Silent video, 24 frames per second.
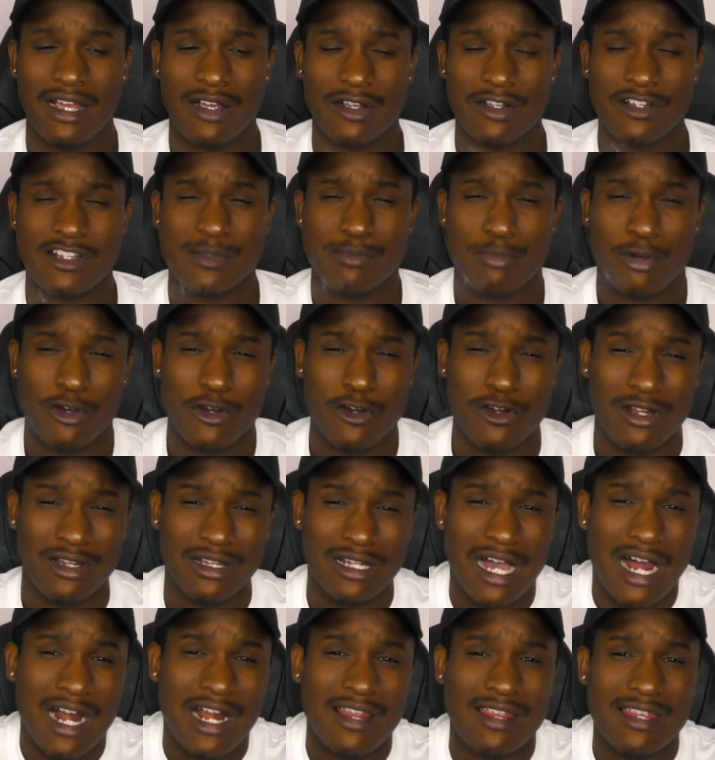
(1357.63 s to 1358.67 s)
spurred a
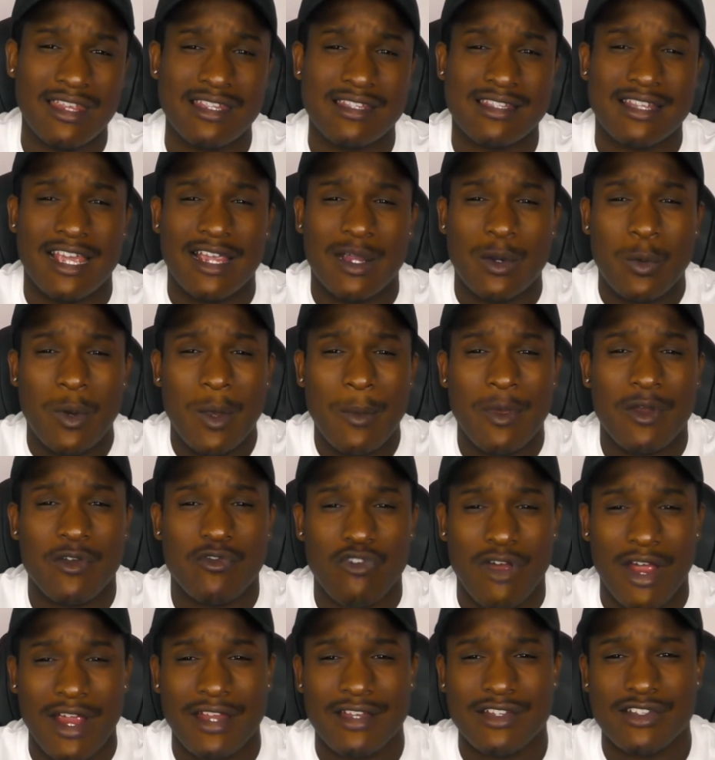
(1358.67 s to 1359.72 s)
lot of these like women
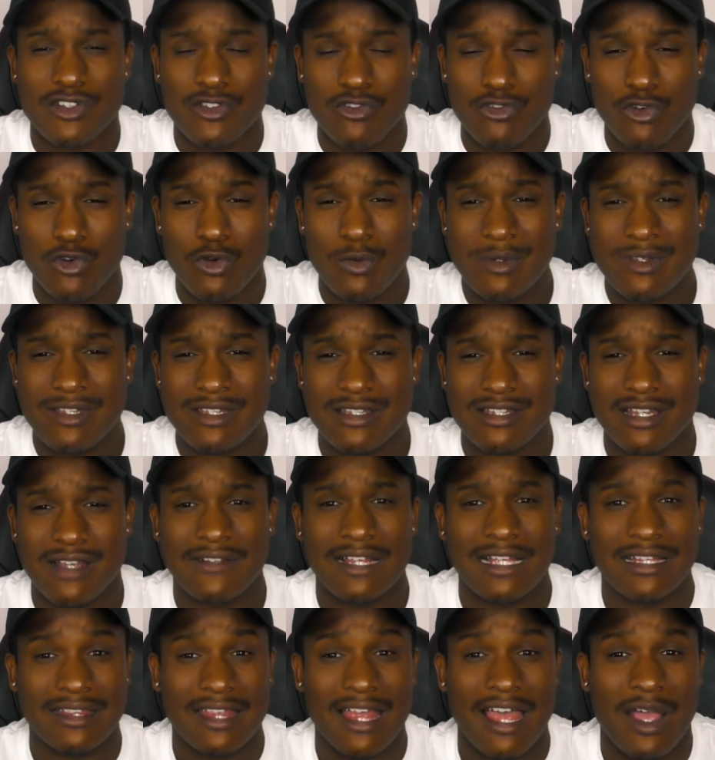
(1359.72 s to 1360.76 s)
rights groups and stuff
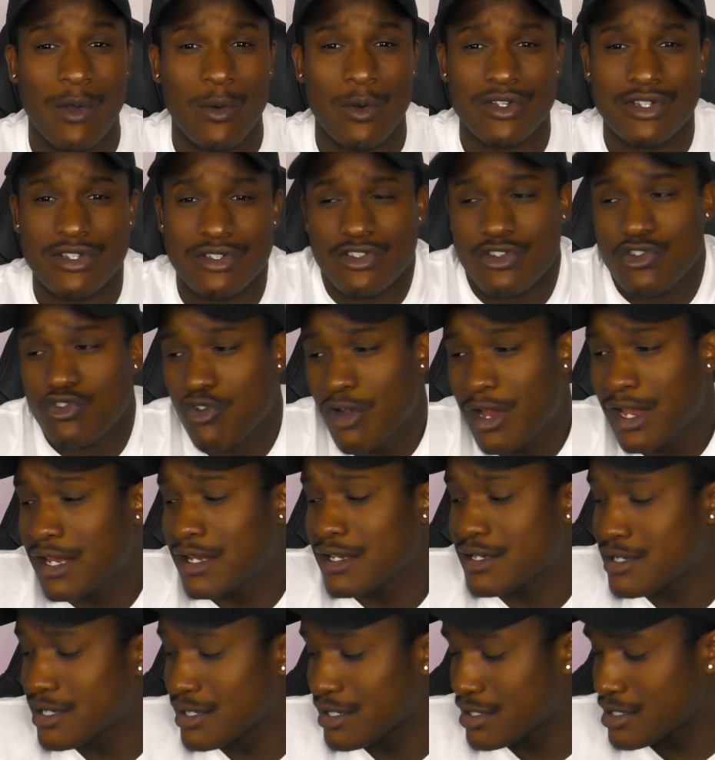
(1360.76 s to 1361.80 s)
like that, which is
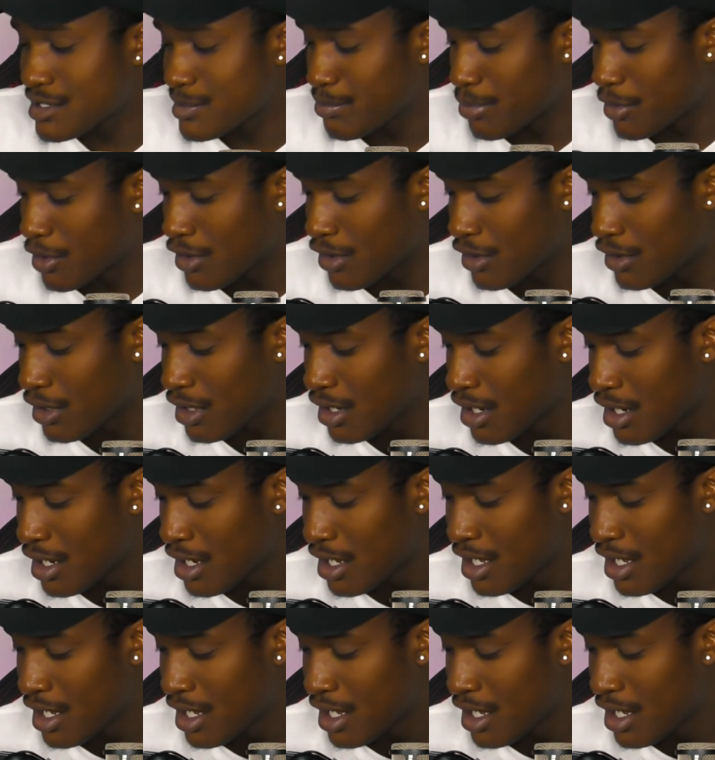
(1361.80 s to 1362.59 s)
great to spur